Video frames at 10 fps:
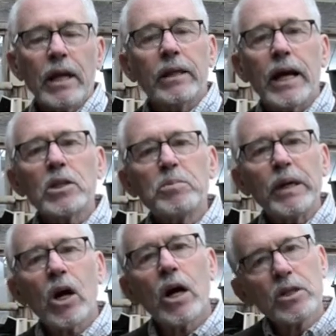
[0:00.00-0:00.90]
That's
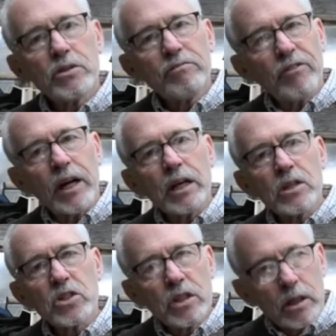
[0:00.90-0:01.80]
because of
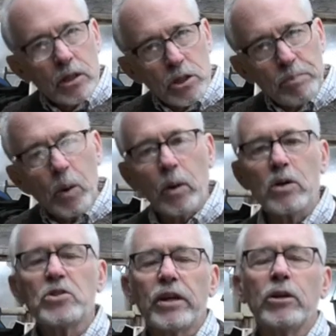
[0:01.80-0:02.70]
fungus
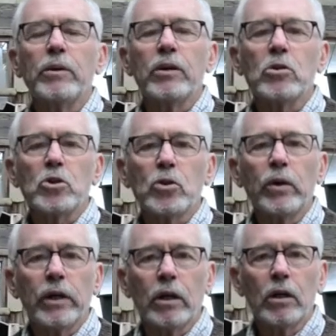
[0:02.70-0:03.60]
spores that are in the
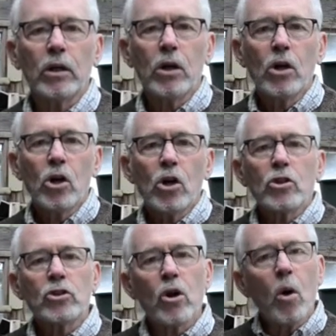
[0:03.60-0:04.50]
soil.
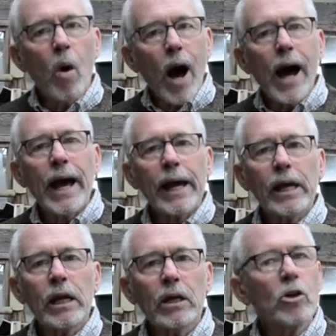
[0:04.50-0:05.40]
So
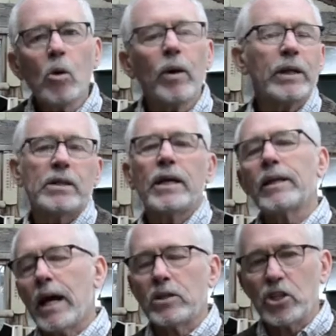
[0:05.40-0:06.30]
I don't want to take
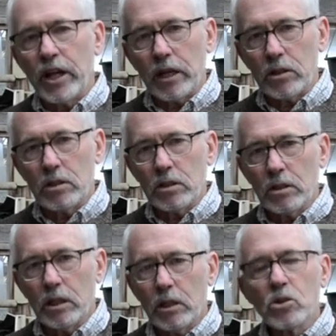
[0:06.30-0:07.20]
that chance.
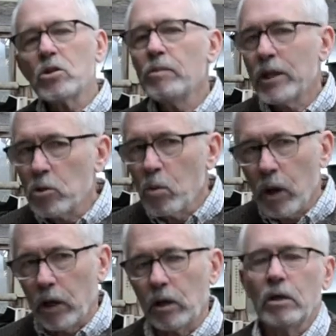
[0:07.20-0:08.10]
It's too much
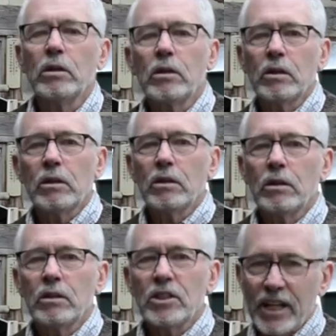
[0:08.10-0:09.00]
work
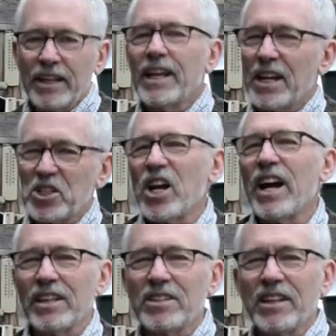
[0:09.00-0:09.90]
to take that
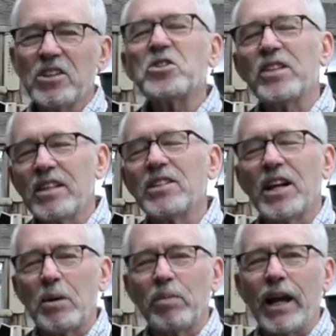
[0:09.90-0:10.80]
chance on the seeds that
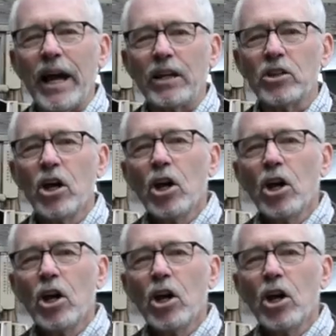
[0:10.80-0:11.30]
I plant.